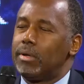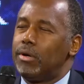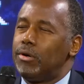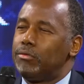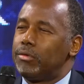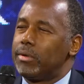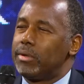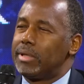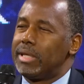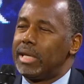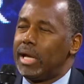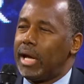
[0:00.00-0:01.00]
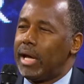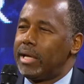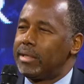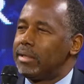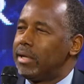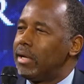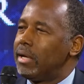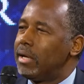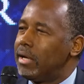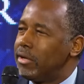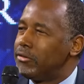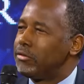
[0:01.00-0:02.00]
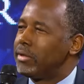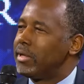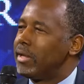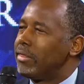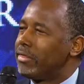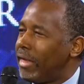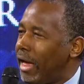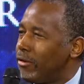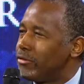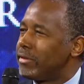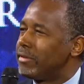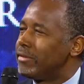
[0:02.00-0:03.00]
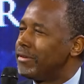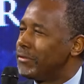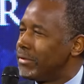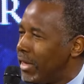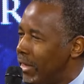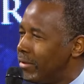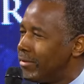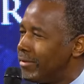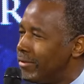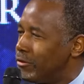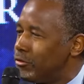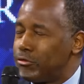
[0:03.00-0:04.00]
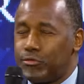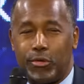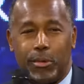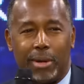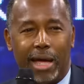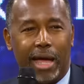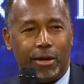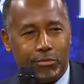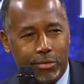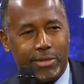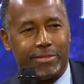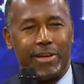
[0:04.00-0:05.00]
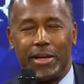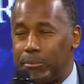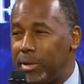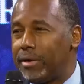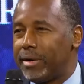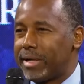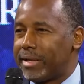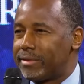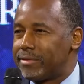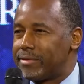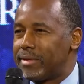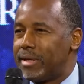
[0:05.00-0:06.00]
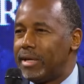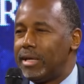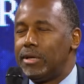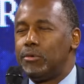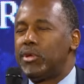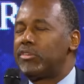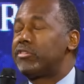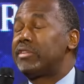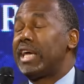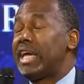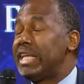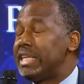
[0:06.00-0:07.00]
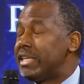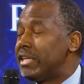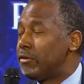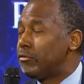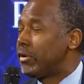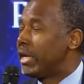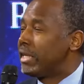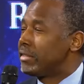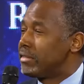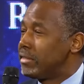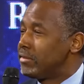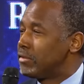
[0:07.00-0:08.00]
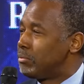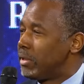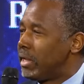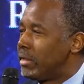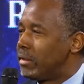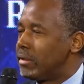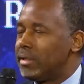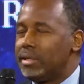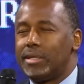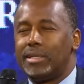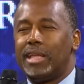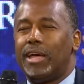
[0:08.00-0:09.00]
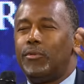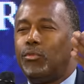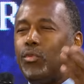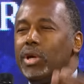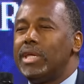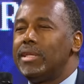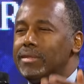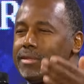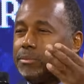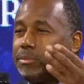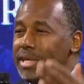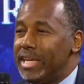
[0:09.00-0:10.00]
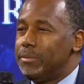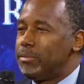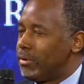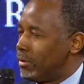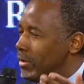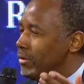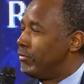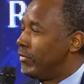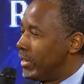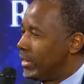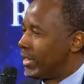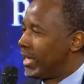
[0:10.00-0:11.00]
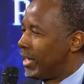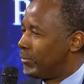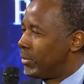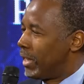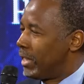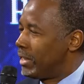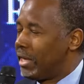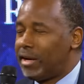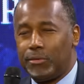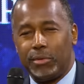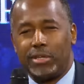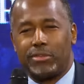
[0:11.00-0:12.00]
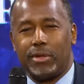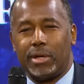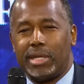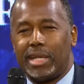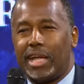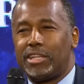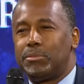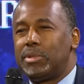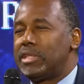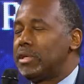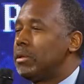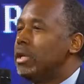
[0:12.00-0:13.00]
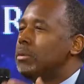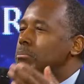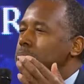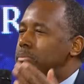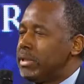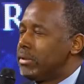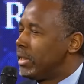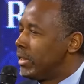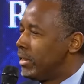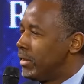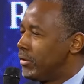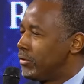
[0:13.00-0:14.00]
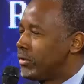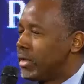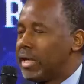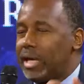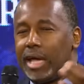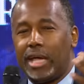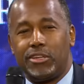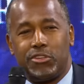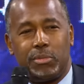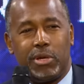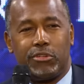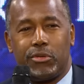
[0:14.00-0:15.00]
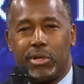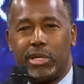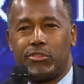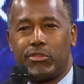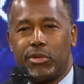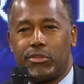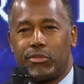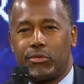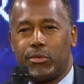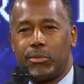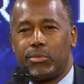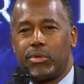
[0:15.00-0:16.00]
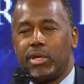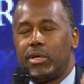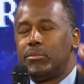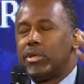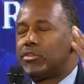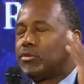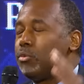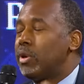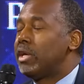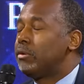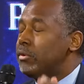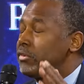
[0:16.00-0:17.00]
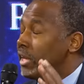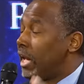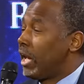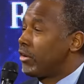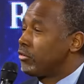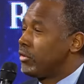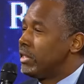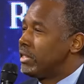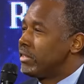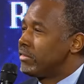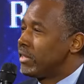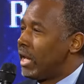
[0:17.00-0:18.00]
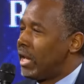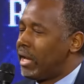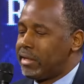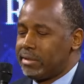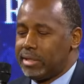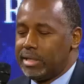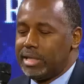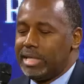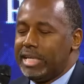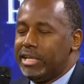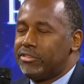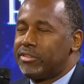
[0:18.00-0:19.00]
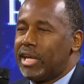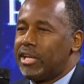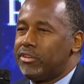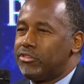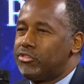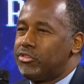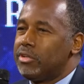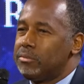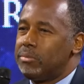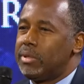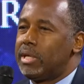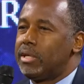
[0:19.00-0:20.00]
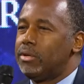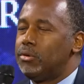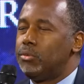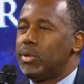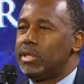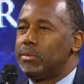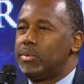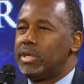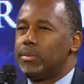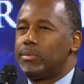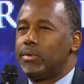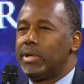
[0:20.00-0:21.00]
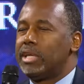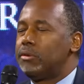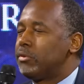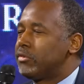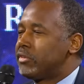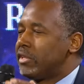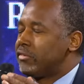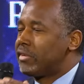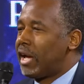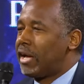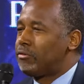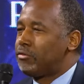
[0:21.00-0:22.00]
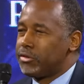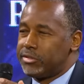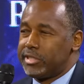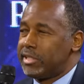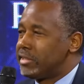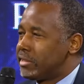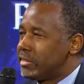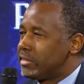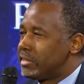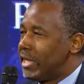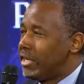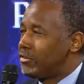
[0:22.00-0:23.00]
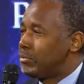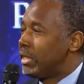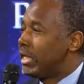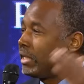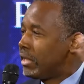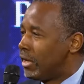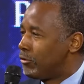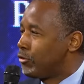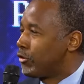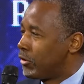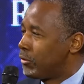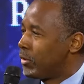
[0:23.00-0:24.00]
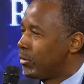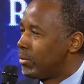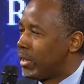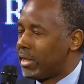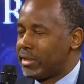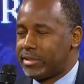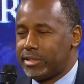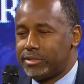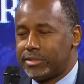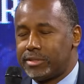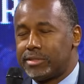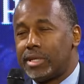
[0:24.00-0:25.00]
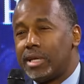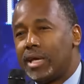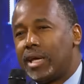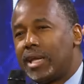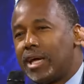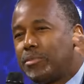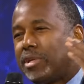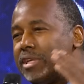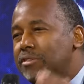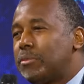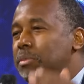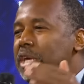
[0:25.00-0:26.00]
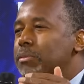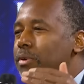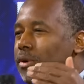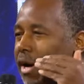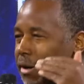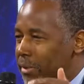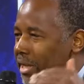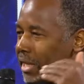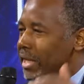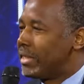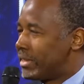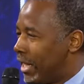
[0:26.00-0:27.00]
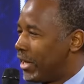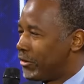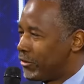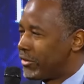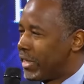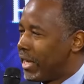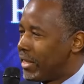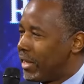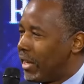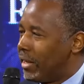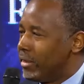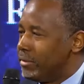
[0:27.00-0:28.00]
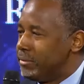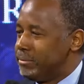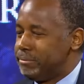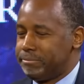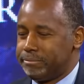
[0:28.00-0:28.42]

over 900,000 donations from average Americans, which they never anticipated that we, the people, could fund a campaign. They always thought it had to be the billionaires and the special interest groups. But the way it was actually designed is that it should be we the people, and it was designed for citizen statesmen and not for career politicians. And I believe the people are beginning to understand that.